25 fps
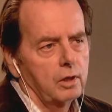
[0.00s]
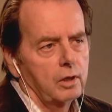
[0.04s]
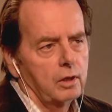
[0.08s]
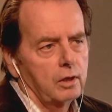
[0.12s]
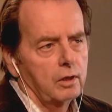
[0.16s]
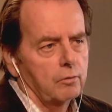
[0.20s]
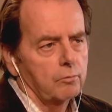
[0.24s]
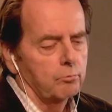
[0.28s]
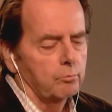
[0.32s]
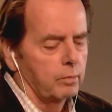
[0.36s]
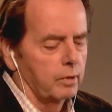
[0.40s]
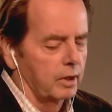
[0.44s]

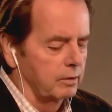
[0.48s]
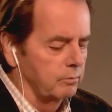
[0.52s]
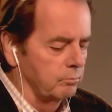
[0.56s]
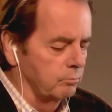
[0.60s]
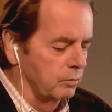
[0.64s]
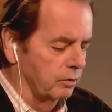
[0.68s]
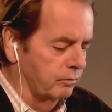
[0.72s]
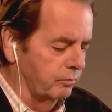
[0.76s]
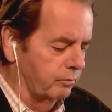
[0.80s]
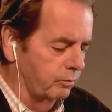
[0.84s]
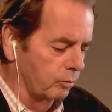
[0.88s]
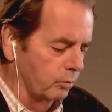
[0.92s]
but
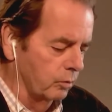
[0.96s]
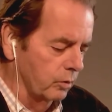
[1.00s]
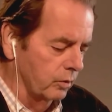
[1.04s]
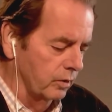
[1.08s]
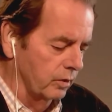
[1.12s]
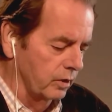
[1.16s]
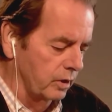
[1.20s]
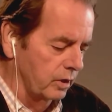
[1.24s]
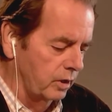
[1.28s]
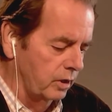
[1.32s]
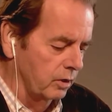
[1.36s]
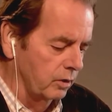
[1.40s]
before the
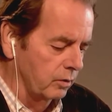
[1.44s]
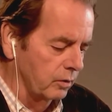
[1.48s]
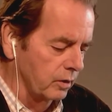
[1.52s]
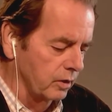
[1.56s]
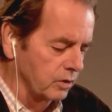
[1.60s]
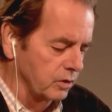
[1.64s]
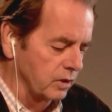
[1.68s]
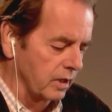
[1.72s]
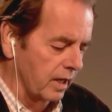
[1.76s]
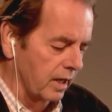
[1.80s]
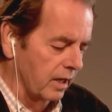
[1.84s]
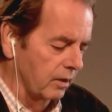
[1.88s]
year is
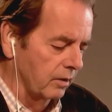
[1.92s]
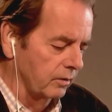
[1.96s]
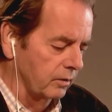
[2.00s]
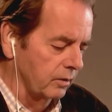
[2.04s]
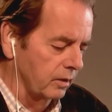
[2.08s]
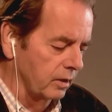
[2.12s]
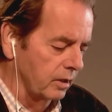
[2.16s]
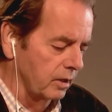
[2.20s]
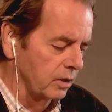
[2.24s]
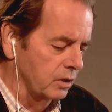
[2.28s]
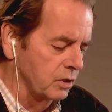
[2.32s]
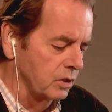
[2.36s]
out,
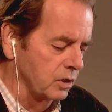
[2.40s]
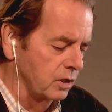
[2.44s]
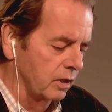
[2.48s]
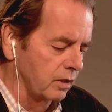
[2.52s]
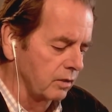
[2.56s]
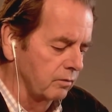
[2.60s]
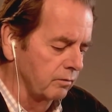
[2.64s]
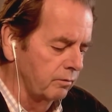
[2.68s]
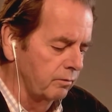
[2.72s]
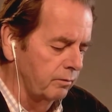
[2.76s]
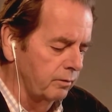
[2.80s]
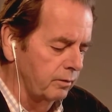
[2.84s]
it's done
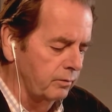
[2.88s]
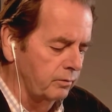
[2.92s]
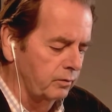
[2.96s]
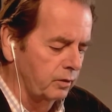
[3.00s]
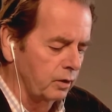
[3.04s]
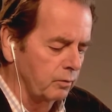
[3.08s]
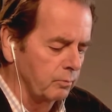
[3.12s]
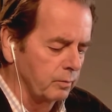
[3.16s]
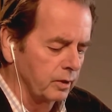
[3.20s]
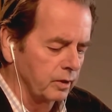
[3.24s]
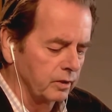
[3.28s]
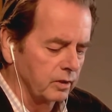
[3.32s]
$50
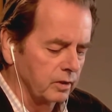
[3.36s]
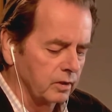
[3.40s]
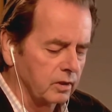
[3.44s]
million.